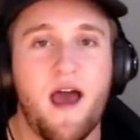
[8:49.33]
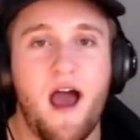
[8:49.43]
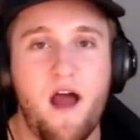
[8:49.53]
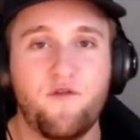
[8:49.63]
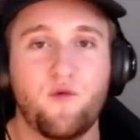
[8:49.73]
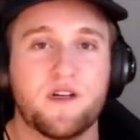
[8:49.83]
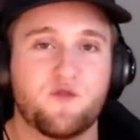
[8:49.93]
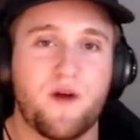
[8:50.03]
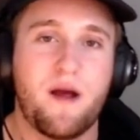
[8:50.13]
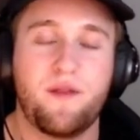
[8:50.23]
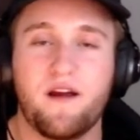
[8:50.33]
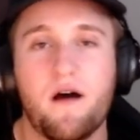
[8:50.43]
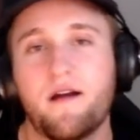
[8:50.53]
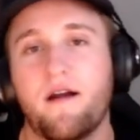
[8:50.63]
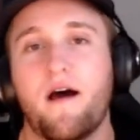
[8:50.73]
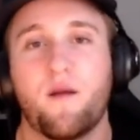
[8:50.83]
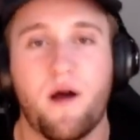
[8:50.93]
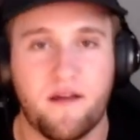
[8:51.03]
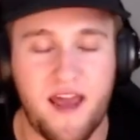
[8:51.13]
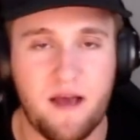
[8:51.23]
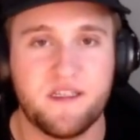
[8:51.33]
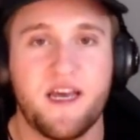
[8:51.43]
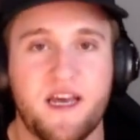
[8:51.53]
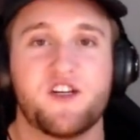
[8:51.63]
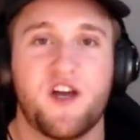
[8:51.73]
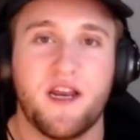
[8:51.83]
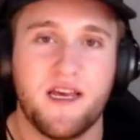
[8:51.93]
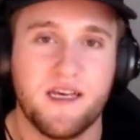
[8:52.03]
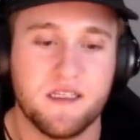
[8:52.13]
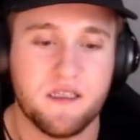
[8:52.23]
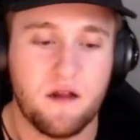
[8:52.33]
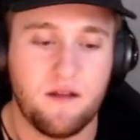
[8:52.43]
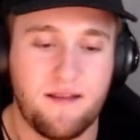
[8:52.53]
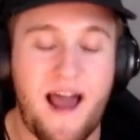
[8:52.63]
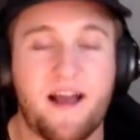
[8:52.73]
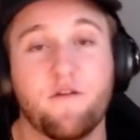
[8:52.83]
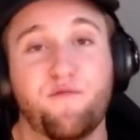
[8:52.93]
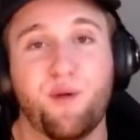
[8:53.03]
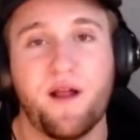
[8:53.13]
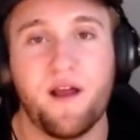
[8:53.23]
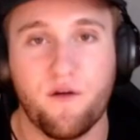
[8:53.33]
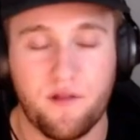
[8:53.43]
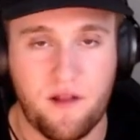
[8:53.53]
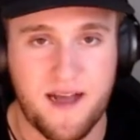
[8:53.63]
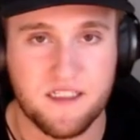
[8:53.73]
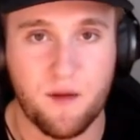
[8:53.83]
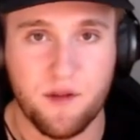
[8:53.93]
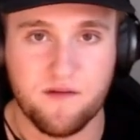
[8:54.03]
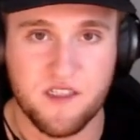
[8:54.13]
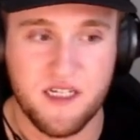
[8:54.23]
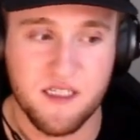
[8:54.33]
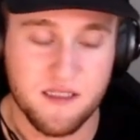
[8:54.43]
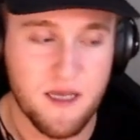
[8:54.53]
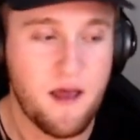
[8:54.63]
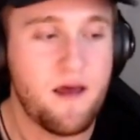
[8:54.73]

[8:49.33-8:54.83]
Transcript: Everyone is rambling on and on about Cam's age and his lack of play over the last couple of seasons.